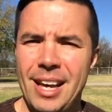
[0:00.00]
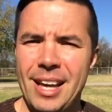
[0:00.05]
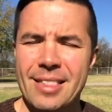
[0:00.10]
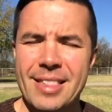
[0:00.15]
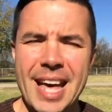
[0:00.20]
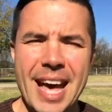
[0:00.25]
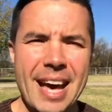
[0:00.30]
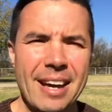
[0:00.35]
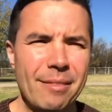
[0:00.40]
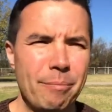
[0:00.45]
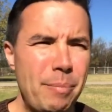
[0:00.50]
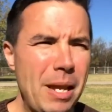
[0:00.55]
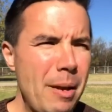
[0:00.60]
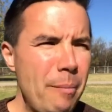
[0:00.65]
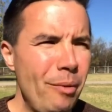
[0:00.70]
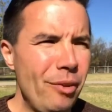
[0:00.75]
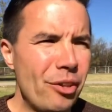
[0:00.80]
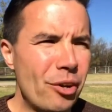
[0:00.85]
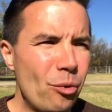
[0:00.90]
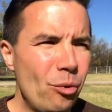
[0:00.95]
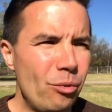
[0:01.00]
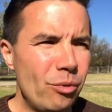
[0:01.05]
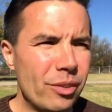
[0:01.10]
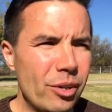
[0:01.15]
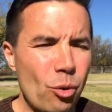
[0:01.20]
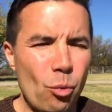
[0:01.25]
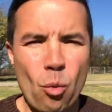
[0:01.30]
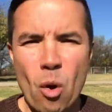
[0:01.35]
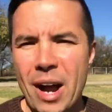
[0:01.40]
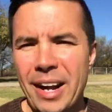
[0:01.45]
That people that
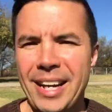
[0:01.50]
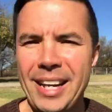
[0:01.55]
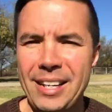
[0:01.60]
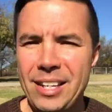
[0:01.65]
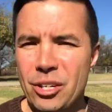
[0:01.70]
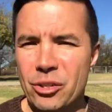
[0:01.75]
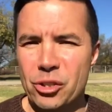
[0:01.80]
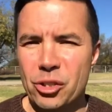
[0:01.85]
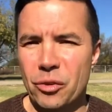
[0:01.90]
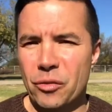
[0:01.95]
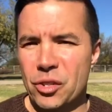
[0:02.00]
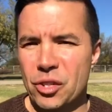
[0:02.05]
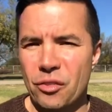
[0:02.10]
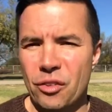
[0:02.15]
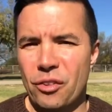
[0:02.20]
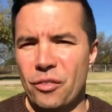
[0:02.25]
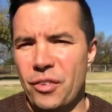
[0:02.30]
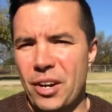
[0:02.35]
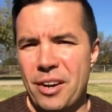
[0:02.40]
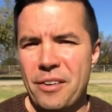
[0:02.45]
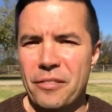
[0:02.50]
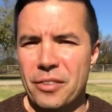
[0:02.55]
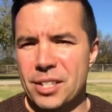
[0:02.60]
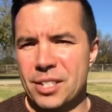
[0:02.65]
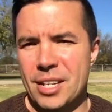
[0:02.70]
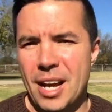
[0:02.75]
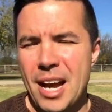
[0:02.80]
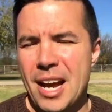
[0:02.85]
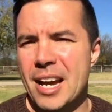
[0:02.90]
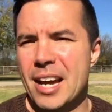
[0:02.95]
are walking into your service for the very first
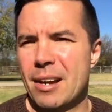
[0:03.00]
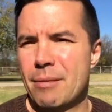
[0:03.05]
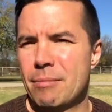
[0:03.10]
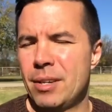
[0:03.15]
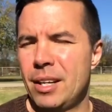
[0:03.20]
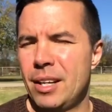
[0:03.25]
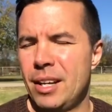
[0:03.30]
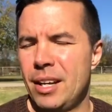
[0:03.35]
time,